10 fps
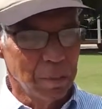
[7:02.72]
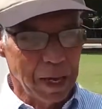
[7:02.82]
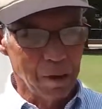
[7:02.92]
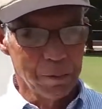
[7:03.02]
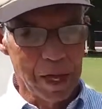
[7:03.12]

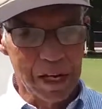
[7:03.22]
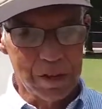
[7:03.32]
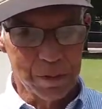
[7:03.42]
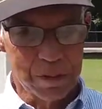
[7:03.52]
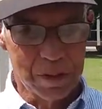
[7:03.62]
battery
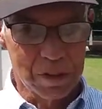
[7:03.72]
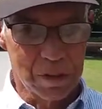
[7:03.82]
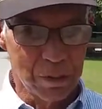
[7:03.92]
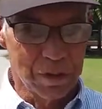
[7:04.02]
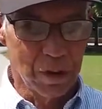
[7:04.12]
management
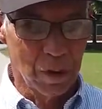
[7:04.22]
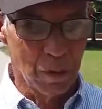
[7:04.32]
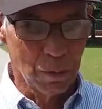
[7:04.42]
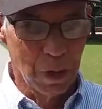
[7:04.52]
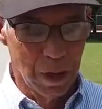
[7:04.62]
systems that
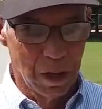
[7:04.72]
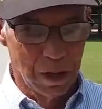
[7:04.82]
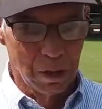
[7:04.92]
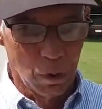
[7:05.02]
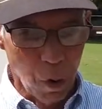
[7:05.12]
are
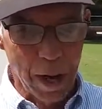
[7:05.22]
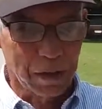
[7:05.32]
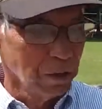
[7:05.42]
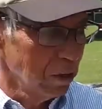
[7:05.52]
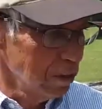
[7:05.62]

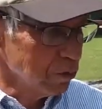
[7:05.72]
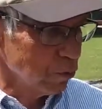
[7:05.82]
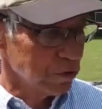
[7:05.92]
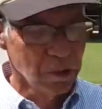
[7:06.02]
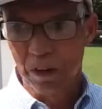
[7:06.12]
quite good. This
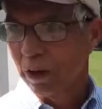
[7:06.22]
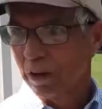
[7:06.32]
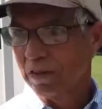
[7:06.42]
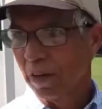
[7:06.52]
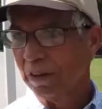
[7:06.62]
one's good.
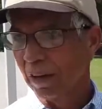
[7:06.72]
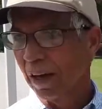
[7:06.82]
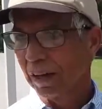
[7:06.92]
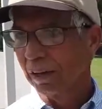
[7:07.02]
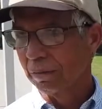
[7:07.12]
It's nothing
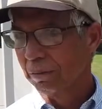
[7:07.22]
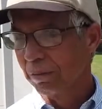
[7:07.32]
like a